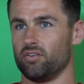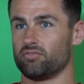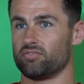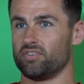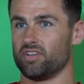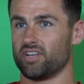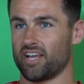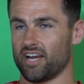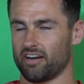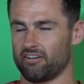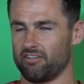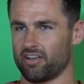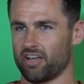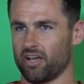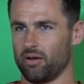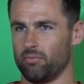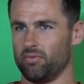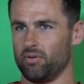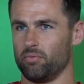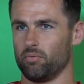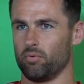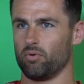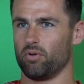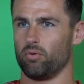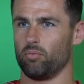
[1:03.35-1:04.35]
obviously Gary
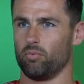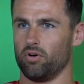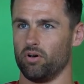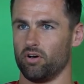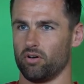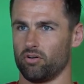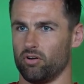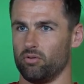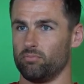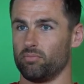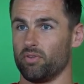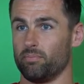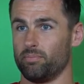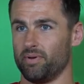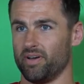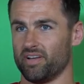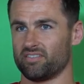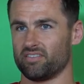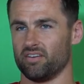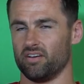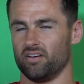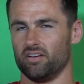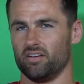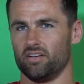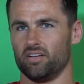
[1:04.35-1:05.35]
coming in, we want to work on and be
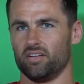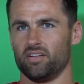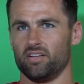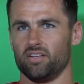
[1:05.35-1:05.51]
better.